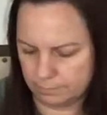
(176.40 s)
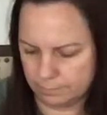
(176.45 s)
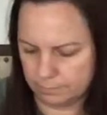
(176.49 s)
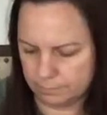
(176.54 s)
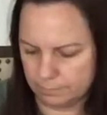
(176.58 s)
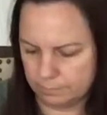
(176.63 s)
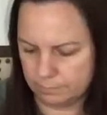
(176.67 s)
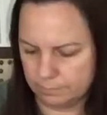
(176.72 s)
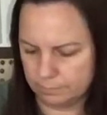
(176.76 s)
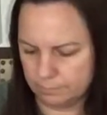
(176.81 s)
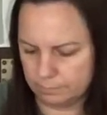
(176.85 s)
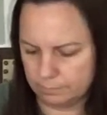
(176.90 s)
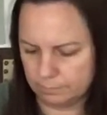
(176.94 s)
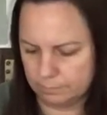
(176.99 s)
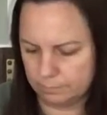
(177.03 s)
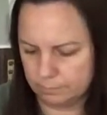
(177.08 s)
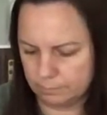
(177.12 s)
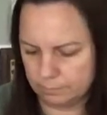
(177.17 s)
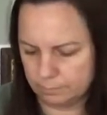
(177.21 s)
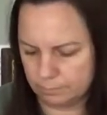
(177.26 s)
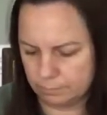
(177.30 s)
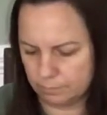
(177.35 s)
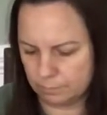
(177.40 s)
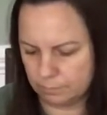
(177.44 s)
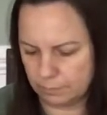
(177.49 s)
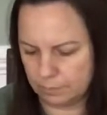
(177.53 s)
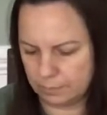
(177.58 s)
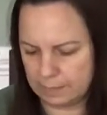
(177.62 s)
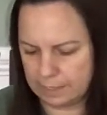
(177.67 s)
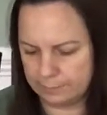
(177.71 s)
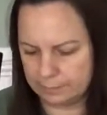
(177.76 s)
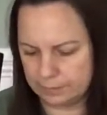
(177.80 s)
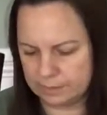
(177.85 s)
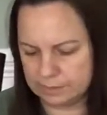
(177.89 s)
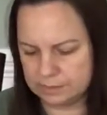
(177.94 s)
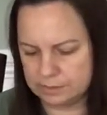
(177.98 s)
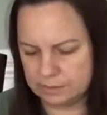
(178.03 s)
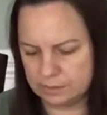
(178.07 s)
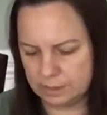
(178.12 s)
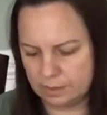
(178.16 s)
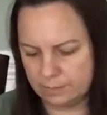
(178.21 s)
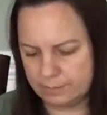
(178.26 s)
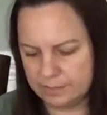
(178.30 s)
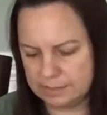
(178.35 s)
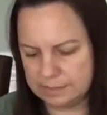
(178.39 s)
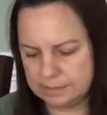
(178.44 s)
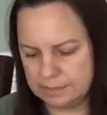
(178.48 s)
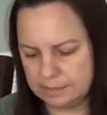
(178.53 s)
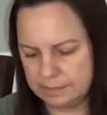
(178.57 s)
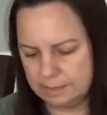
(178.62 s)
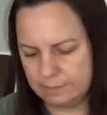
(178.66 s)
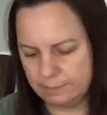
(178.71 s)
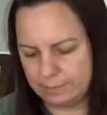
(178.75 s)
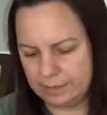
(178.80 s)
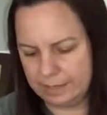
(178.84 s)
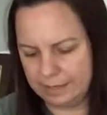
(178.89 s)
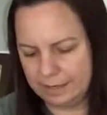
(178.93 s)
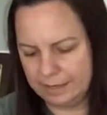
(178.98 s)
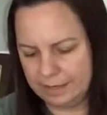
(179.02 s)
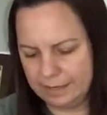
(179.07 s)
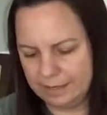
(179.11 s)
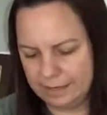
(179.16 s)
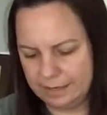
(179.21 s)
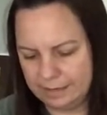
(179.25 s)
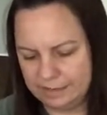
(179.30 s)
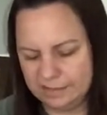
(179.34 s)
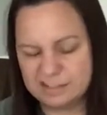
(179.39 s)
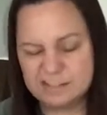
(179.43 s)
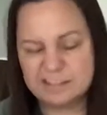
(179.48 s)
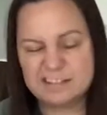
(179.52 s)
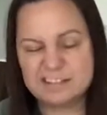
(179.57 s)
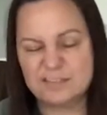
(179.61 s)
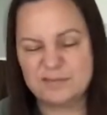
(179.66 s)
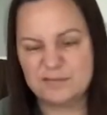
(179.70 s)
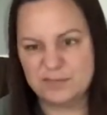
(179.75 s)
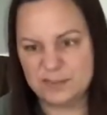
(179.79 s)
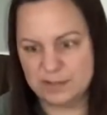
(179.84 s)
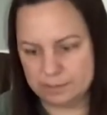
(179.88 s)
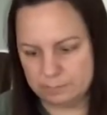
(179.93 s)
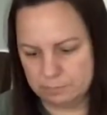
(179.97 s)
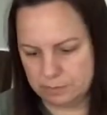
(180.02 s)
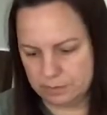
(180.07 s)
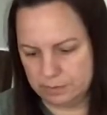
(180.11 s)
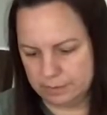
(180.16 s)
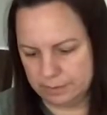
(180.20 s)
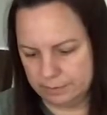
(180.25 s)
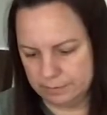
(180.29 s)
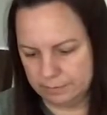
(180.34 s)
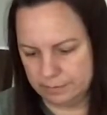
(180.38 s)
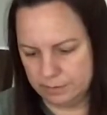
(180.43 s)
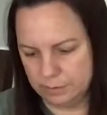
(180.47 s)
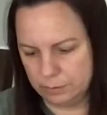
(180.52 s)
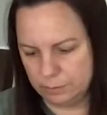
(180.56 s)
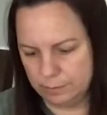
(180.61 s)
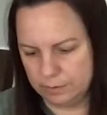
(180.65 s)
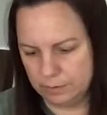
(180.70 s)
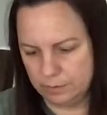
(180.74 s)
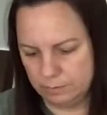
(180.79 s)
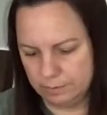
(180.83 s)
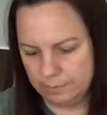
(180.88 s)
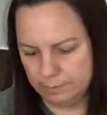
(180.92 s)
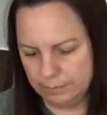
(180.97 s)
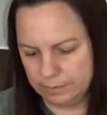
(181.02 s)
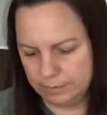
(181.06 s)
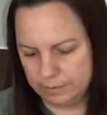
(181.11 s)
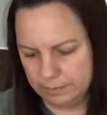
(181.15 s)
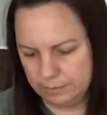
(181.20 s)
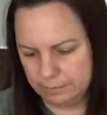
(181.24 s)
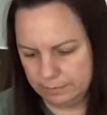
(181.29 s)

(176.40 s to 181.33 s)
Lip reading: And I'm going to start mixing it by hand. This is the fun part, the ooey gooey part.